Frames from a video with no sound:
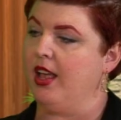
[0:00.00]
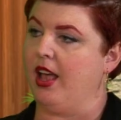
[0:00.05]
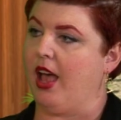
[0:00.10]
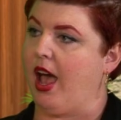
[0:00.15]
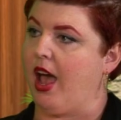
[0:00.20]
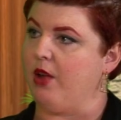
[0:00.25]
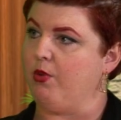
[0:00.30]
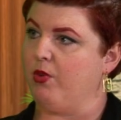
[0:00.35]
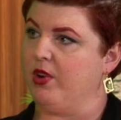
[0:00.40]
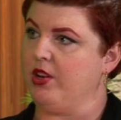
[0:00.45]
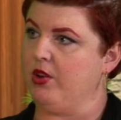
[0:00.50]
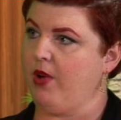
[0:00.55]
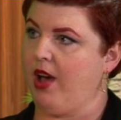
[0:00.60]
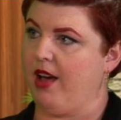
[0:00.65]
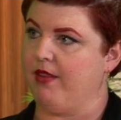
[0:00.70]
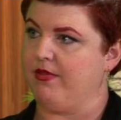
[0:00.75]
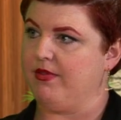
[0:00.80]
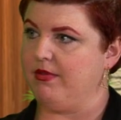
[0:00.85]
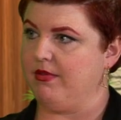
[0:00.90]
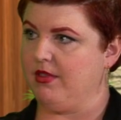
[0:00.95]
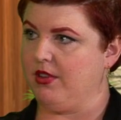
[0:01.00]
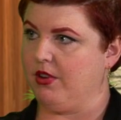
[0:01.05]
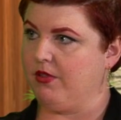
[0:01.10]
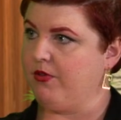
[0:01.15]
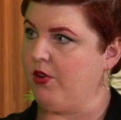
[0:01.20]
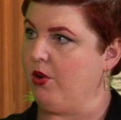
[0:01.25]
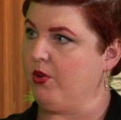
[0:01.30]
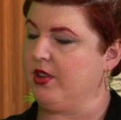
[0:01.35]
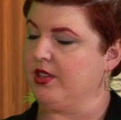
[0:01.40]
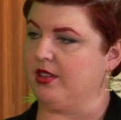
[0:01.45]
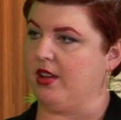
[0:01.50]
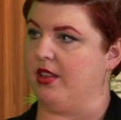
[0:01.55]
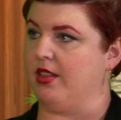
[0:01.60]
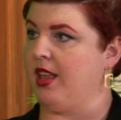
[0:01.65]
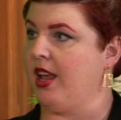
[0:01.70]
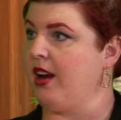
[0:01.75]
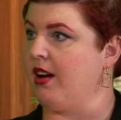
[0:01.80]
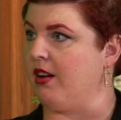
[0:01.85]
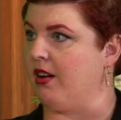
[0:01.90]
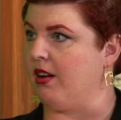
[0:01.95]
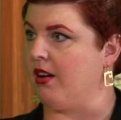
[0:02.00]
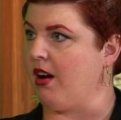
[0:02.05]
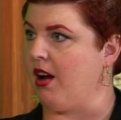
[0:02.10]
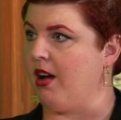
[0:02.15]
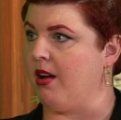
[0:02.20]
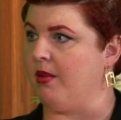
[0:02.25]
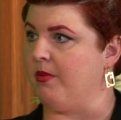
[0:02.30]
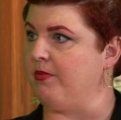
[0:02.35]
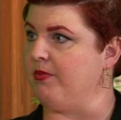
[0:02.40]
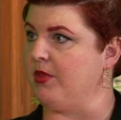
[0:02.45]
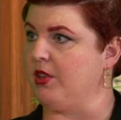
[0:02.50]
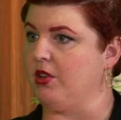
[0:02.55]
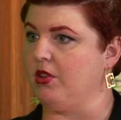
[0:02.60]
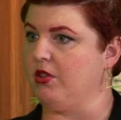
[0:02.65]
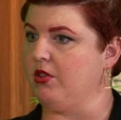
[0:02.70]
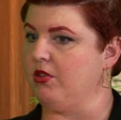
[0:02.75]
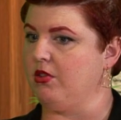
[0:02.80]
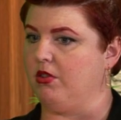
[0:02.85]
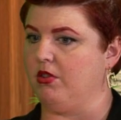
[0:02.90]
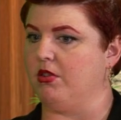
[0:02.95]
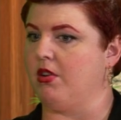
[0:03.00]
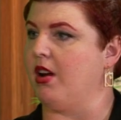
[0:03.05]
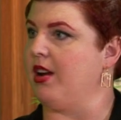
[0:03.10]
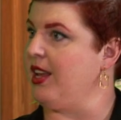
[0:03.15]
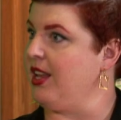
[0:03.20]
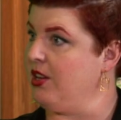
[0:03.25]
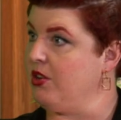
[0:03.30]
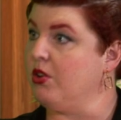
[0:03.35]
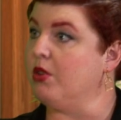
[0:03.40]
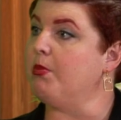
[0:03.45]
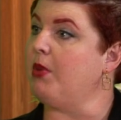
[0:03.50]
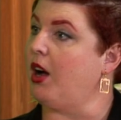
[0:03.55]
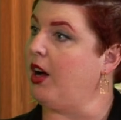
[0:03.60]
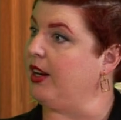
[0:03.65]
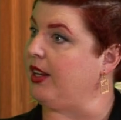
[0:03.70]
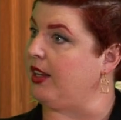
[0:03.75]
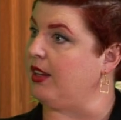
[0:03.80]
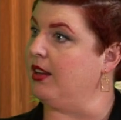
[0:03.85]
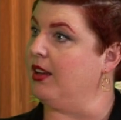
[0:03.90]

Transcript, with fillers: And when you have your focus on there, um, you're not in your body.